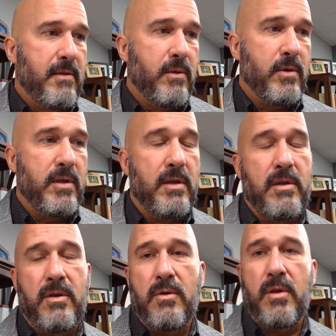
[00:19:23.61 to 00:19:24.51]
Lord,
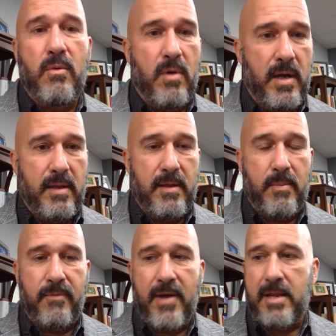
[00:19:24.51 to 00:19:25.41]
you're the one that
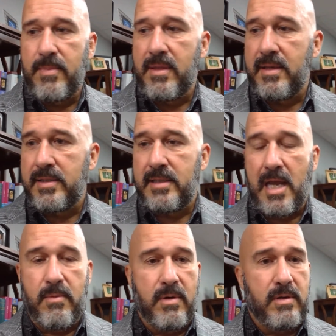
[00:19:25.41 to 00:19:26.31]
provided me this
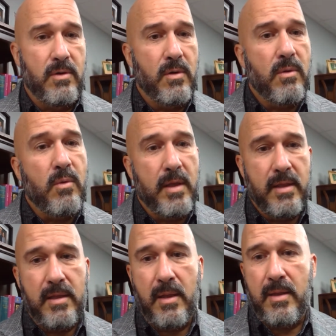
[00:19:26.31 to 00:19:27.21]
neighbor, and you're the one
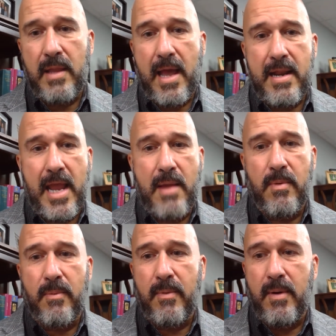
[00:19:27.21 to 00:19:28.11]
that that neighbor